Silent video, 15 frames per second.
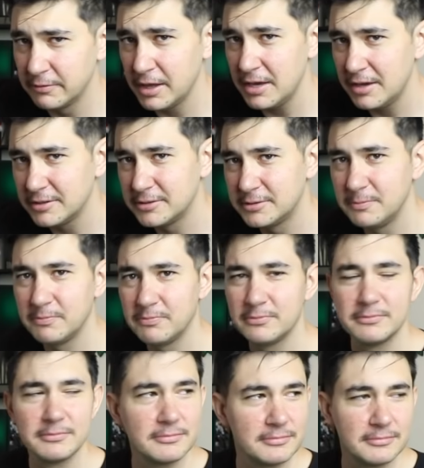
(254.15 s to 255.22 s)
of theirs.
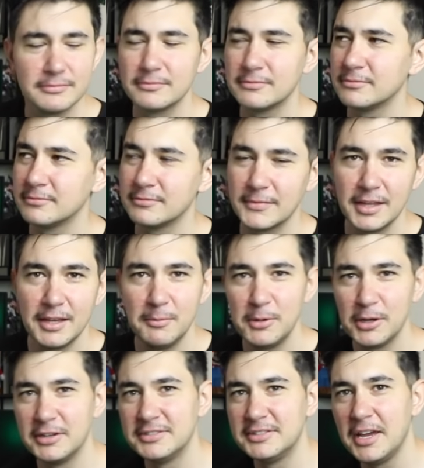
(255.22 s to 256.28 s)
I'm
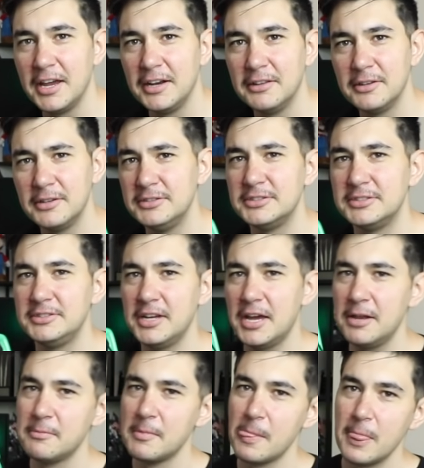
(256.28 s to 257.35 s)
not gonna say anything just
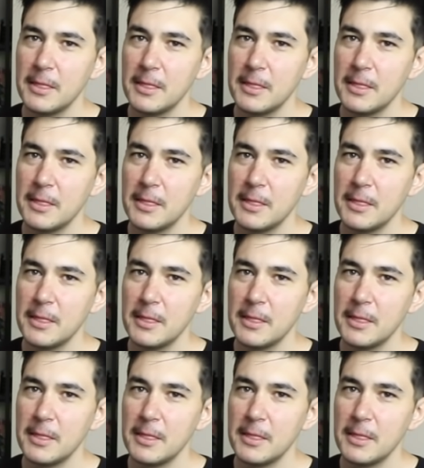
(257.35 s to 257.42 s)
yet,